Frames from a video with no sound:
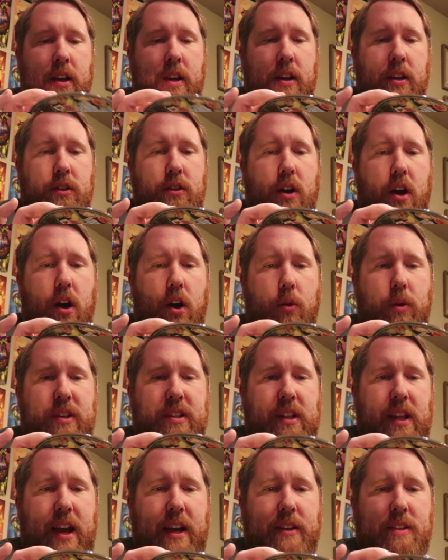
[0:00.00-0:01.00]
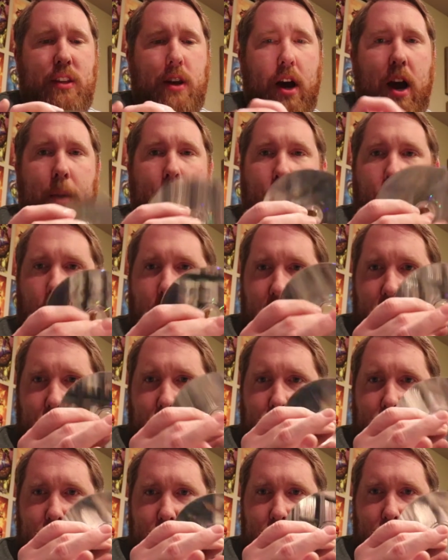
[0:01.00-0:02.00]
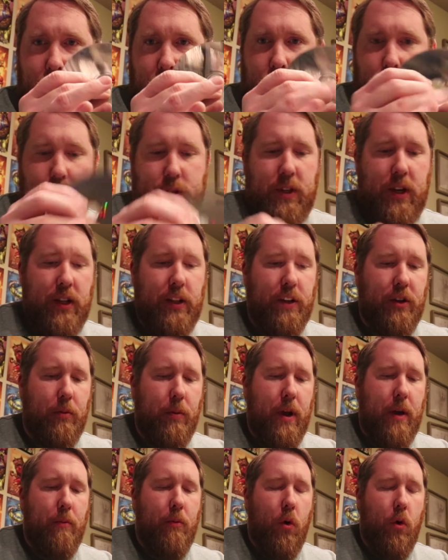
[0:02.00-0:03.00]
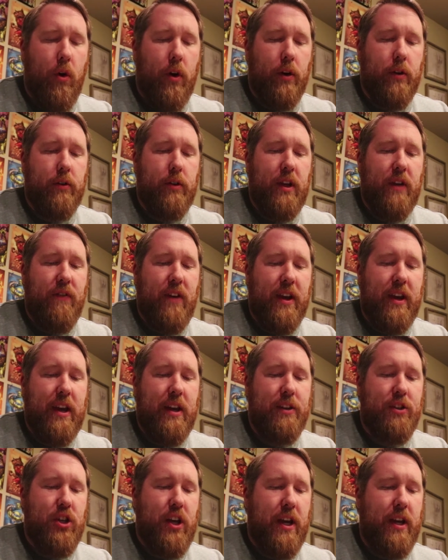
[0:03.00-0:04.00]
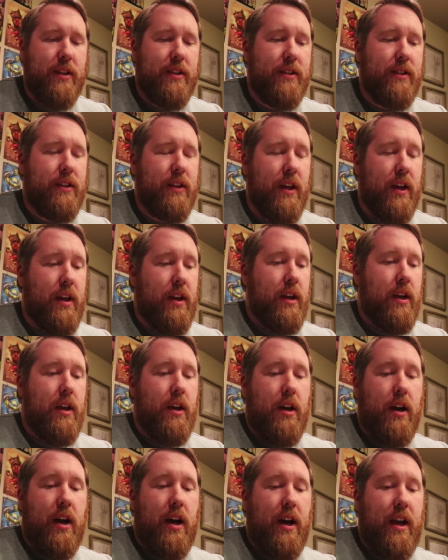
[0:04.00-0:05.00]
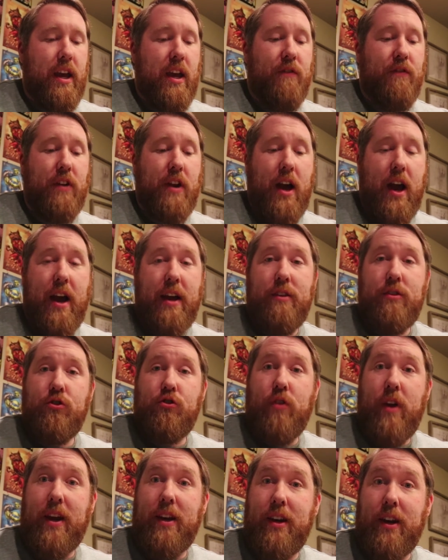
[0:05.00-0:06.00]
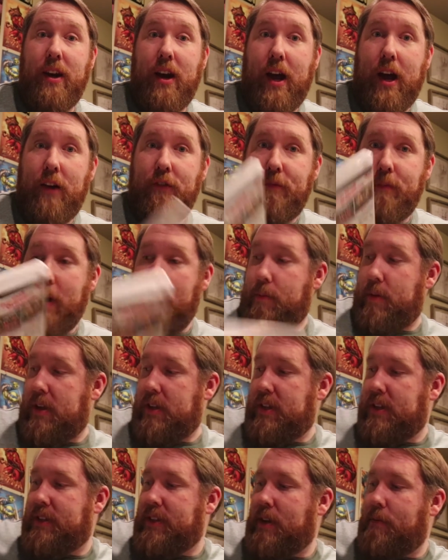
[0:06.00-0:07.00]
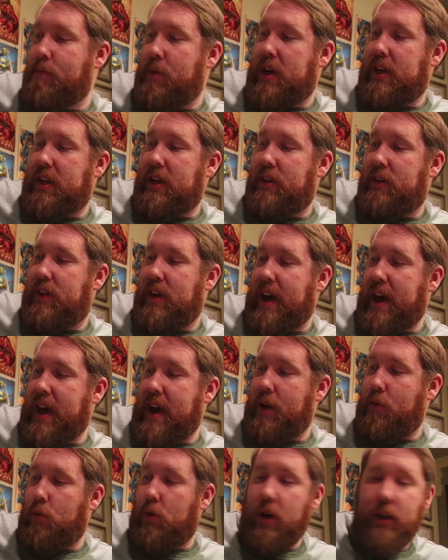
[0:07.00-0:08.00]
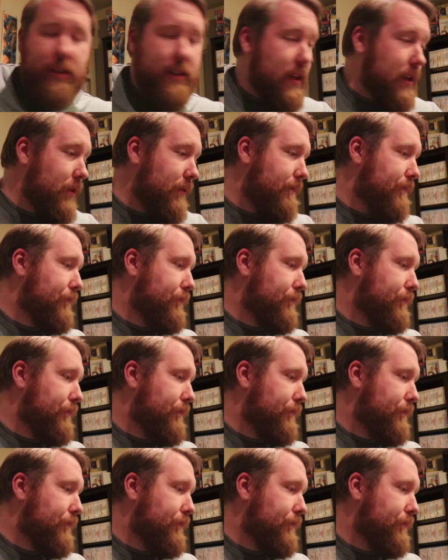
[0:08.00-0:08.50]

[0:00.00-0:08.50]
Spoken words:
So I always like to upgrade those a little bit more if I get a chance. If not, trade it off maybe to somebody that wants it.